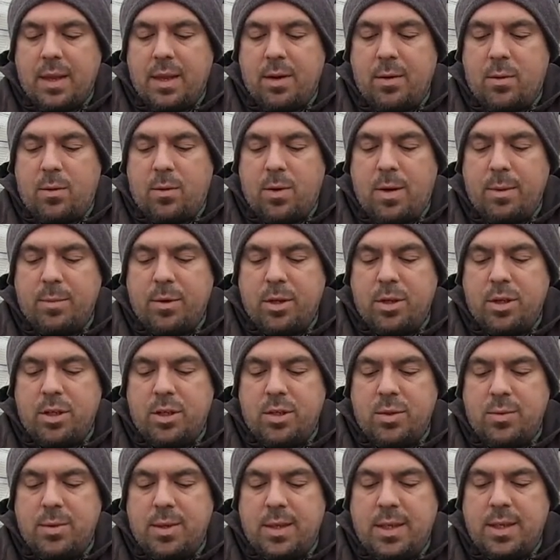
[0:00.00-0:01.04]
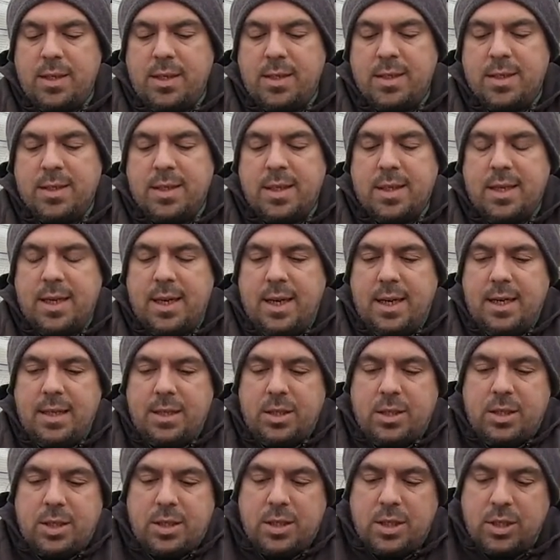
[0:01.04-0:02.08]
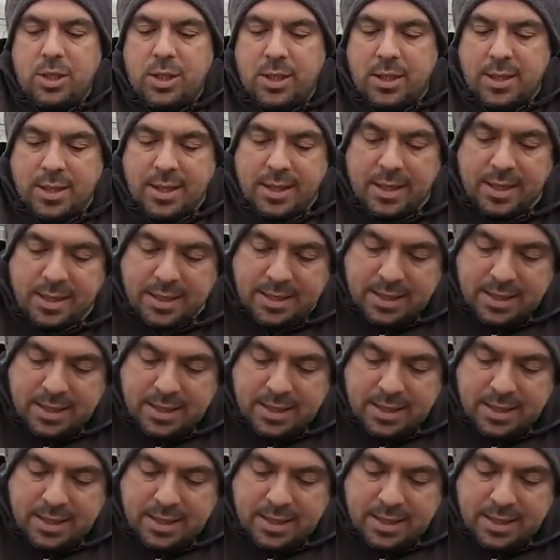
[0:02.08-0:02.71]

And all I'm going to do with this is just gently